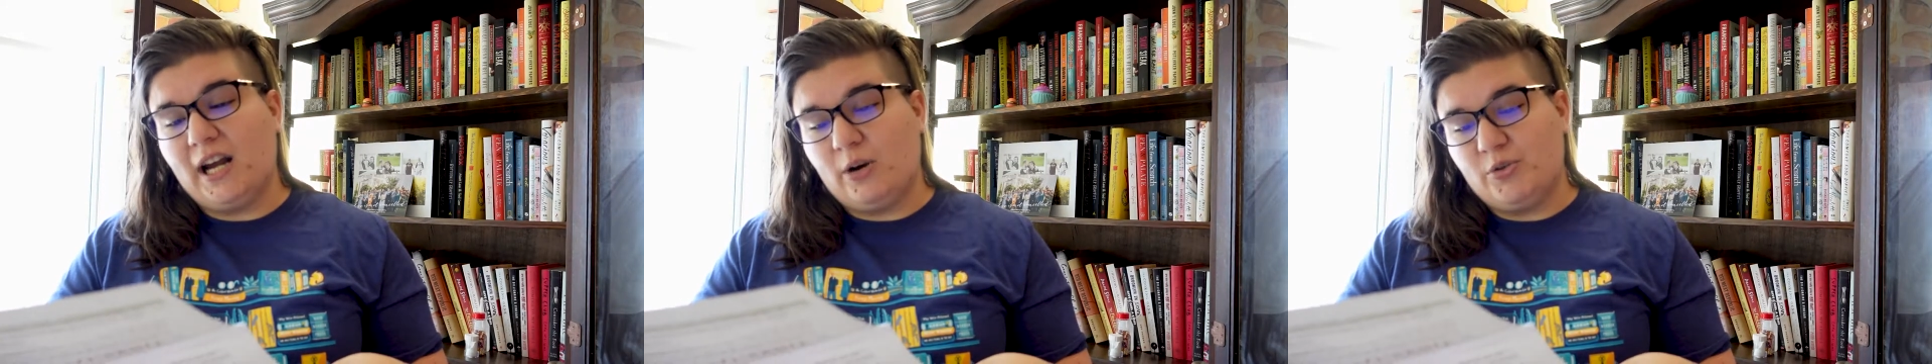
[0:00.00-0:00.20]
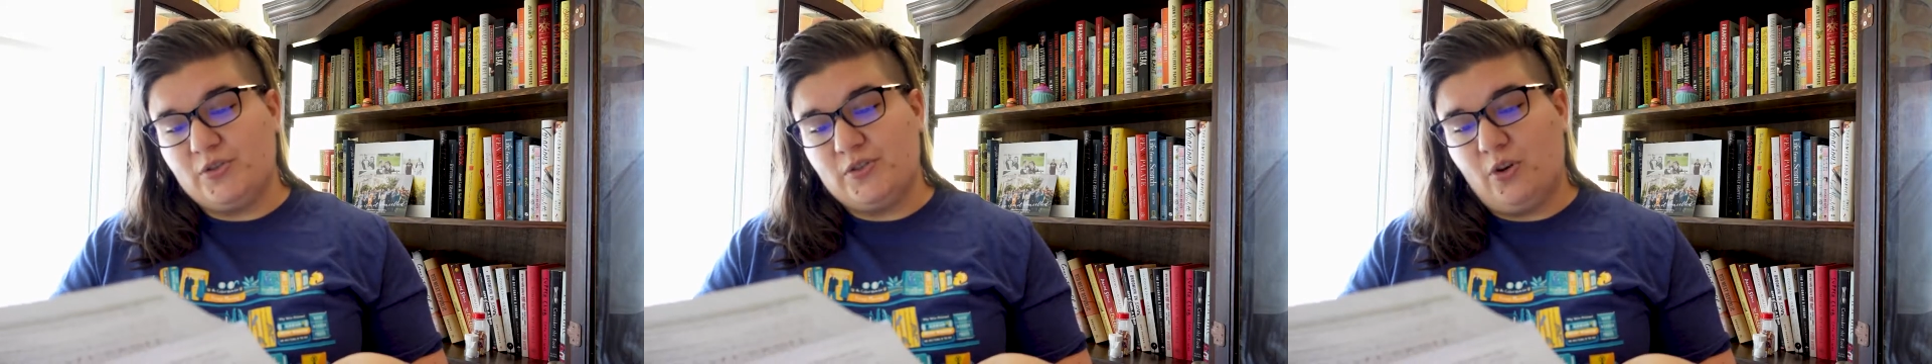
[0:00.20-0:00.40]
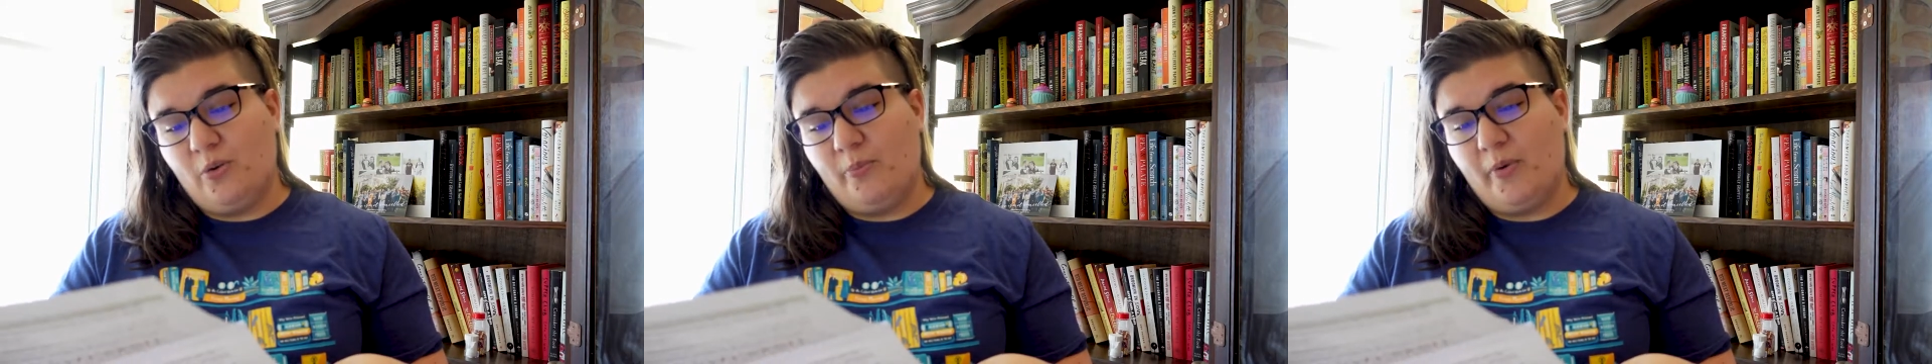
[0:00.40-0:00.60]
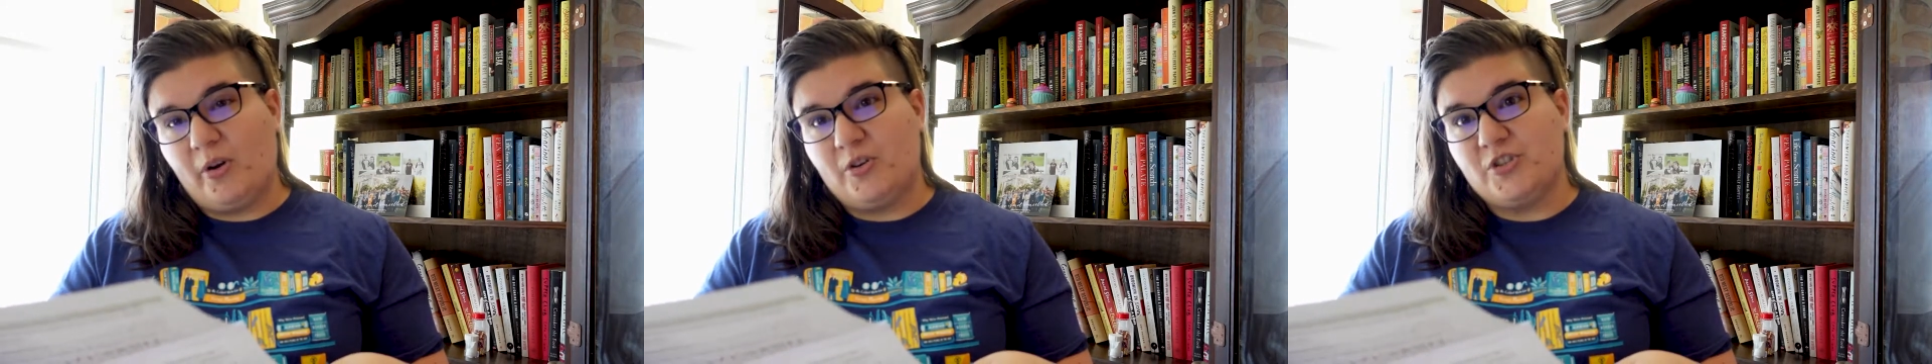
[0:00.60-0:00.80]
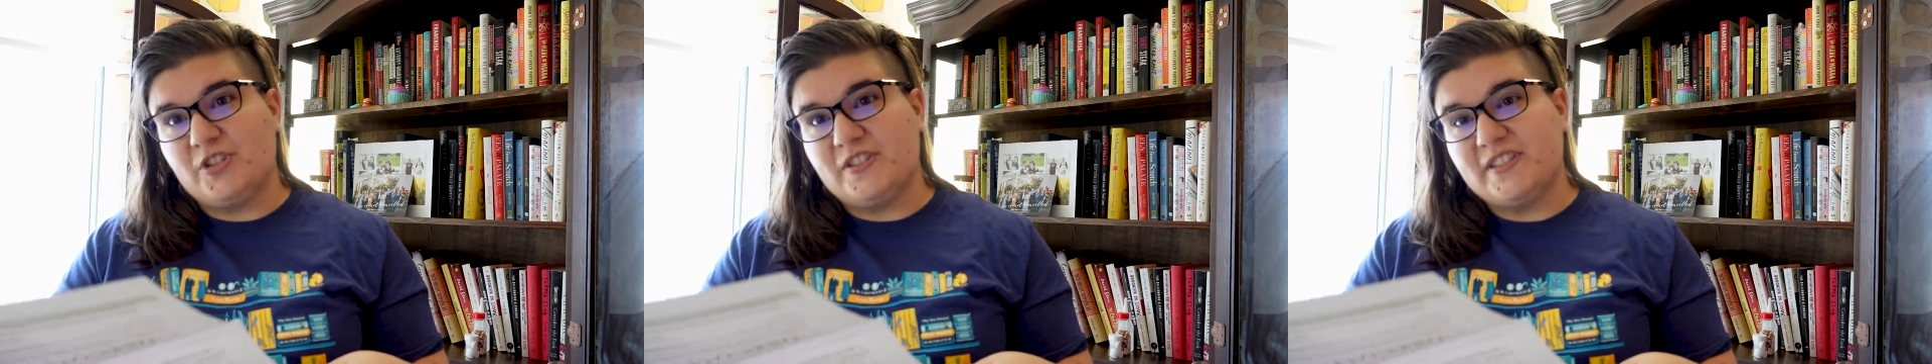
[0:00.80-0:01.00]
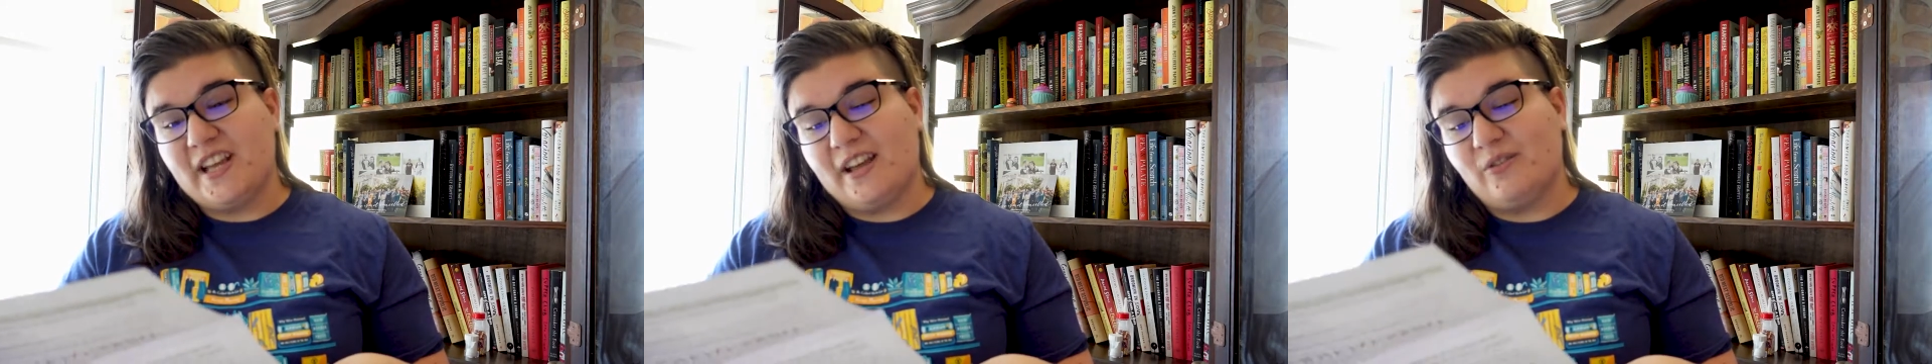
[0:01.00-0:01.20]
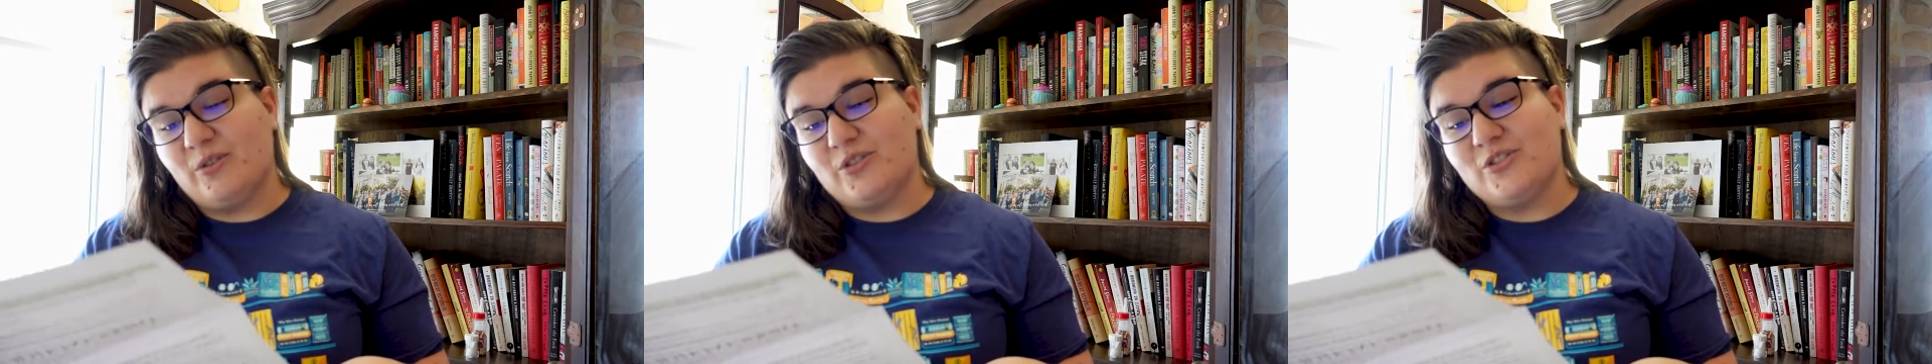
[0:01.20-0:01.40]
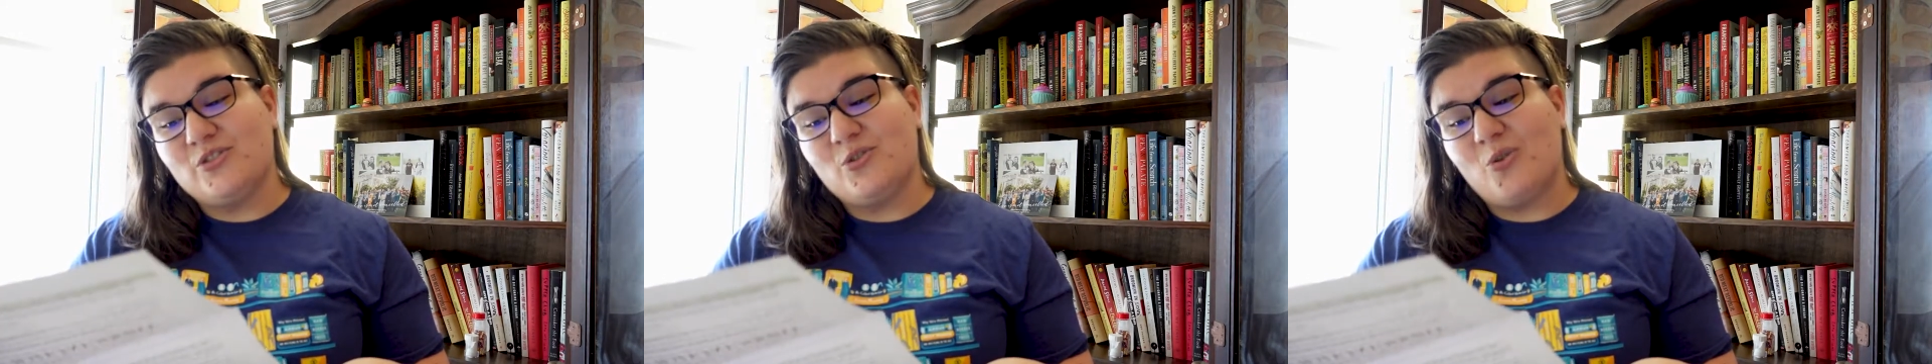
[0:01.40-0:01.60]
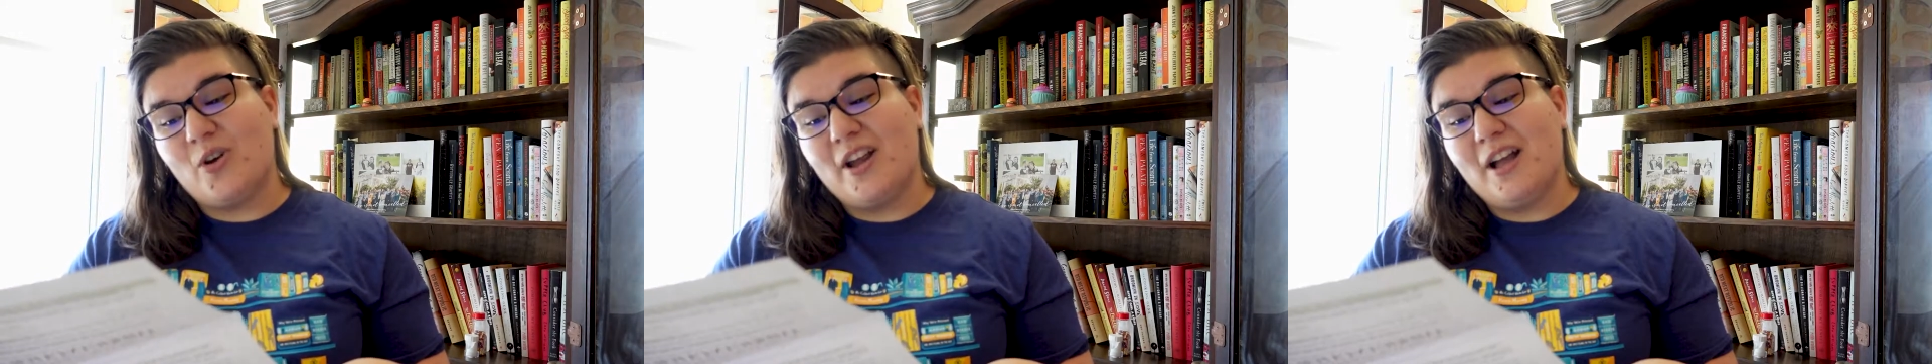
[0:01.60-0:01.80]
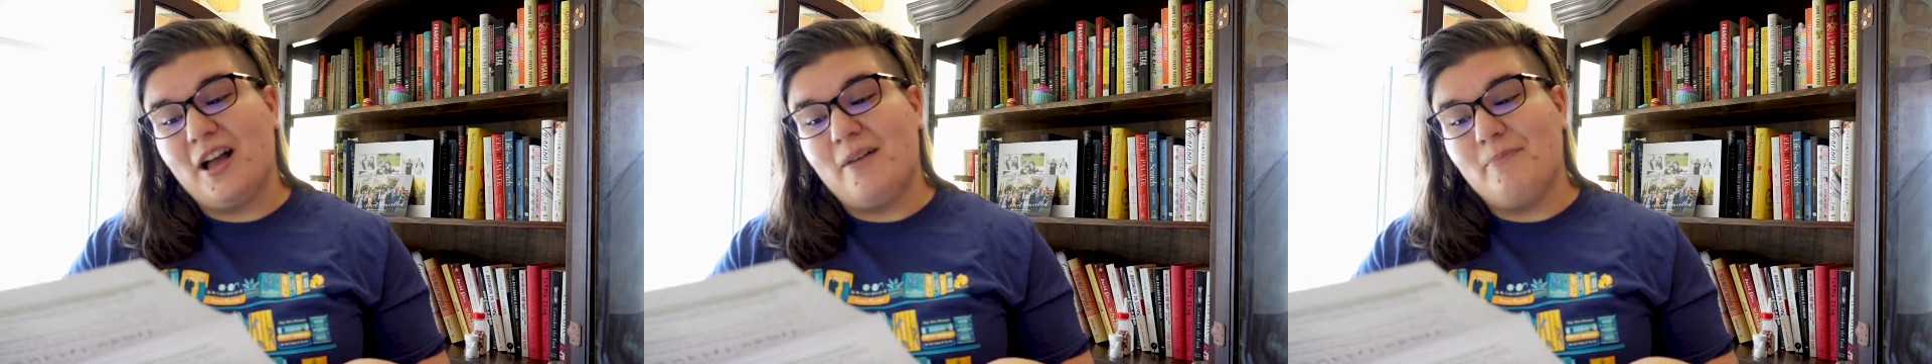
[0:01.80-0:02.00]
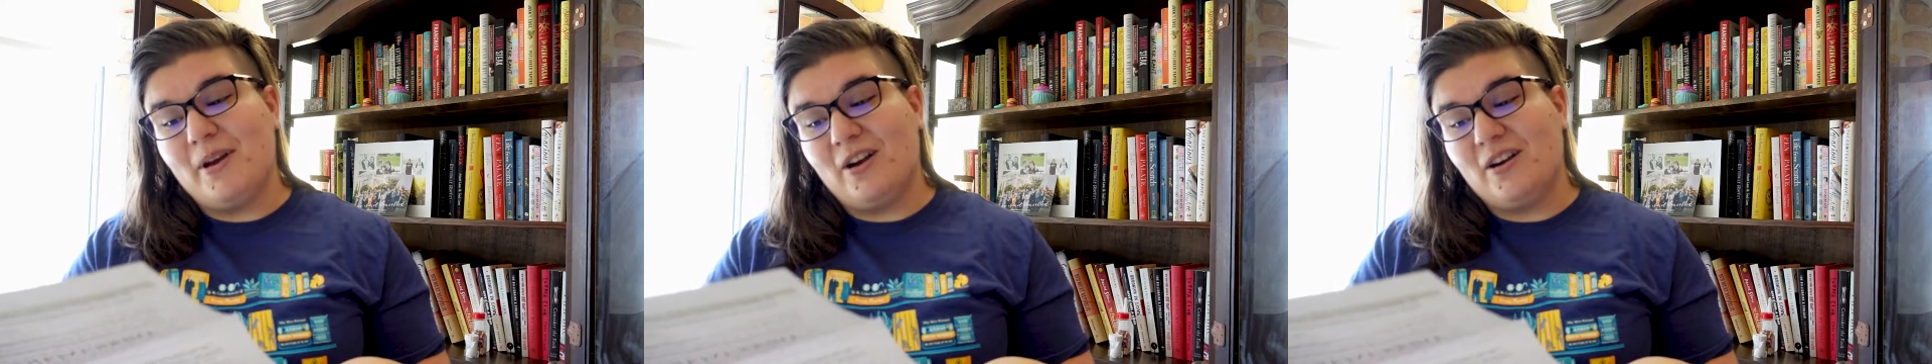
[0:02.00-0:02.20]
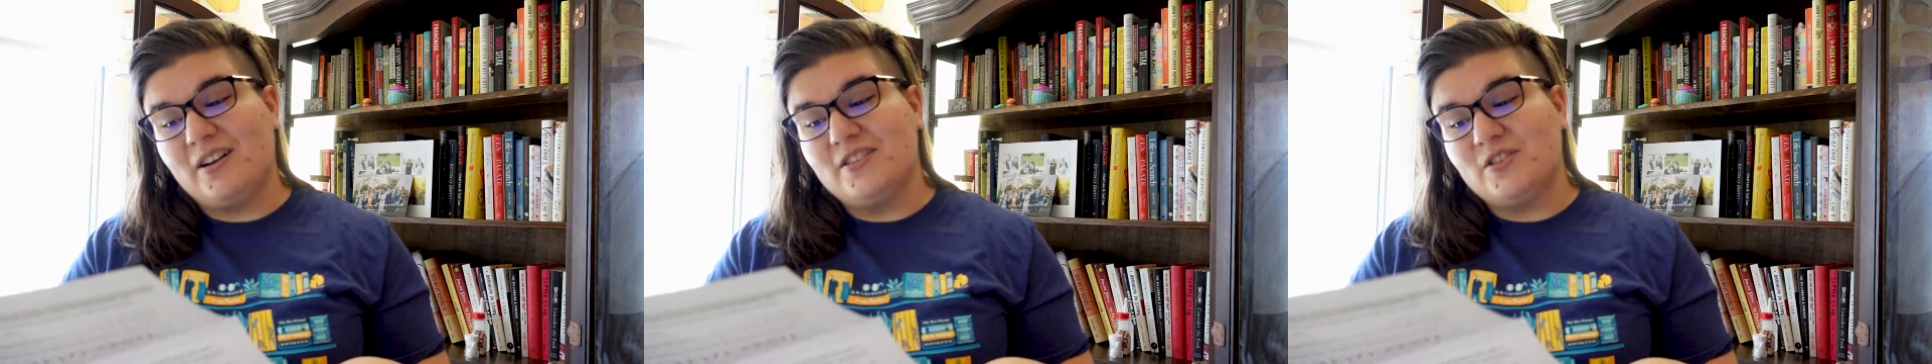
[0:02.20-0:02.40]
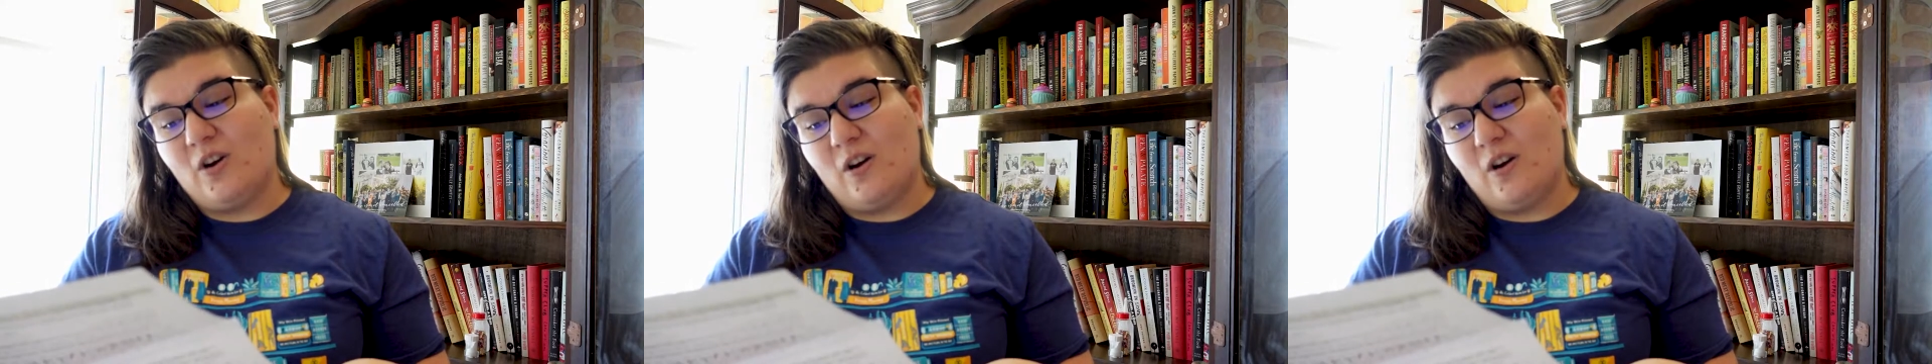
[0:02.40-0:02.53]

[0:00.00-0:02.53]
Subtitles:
our salt marshes and restoring America's